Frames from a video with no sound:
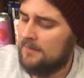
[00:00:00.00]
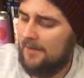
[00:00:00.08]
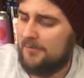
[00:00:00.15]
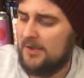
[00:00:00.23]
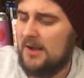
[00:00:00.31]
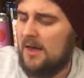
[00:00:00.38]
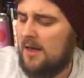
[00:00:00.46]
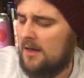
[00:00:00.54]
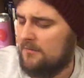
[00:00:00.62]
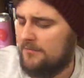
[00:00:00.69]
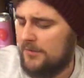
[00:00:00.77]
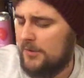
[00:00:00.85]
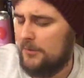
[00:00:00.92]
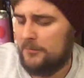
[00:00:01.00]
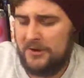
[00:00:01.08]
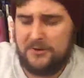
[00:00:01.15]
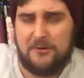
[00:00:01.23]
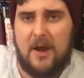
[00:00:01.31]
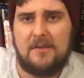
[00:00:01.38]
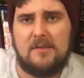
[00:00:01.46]
I've seen a few
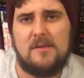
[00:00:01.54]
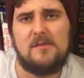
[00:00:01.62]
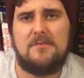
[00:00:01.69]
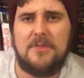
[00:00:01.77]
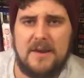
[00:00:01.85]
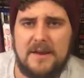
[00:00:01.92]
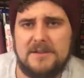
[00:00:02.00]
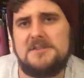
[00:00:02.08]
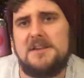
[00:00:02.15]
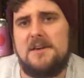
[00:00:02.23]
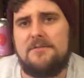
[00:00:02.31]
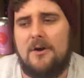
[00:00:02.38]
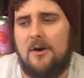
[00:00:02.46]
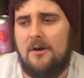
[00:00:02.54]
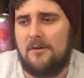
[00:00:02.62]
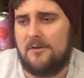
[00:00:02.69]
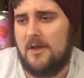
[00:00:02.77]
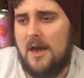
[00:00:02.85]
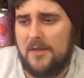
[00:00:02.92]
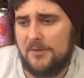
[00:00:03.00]
detractors of the initiative on uh,